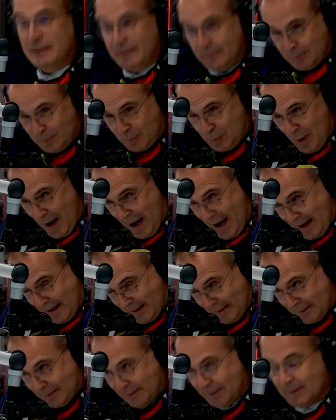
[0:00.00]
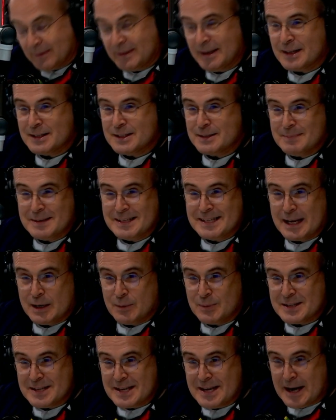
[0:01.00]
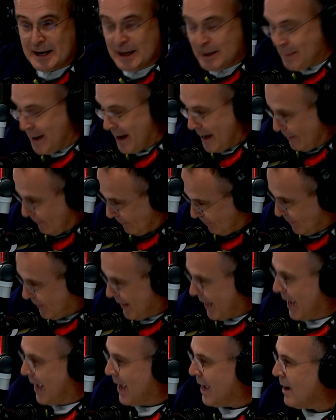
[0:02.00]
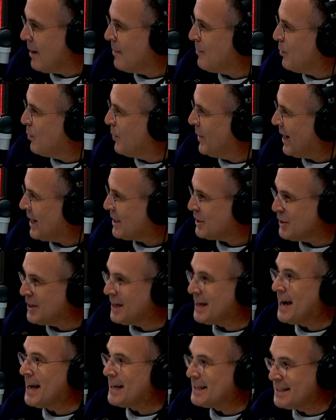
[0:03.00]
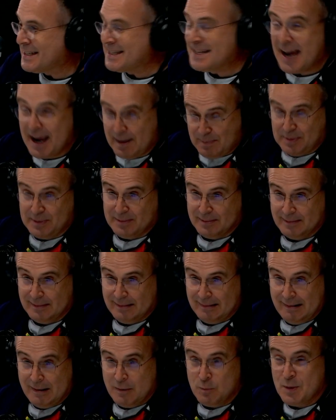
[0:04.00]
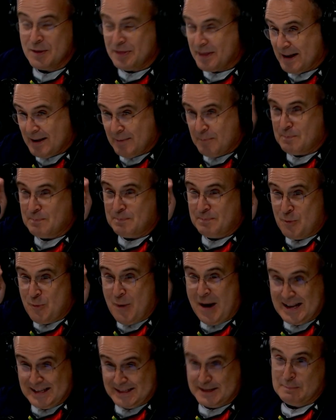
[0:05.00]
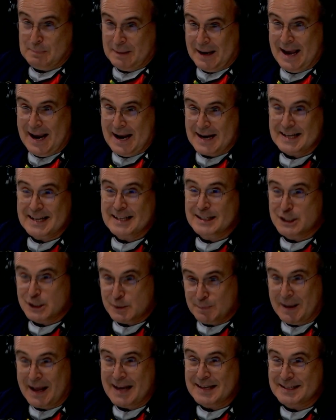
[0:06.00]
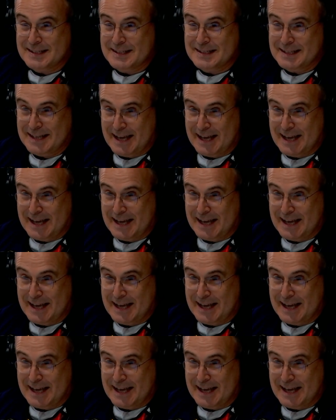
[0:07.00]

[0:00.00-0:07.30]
when Nelson Mandela was a younger man, we had to cut tape with a razor blade and splice it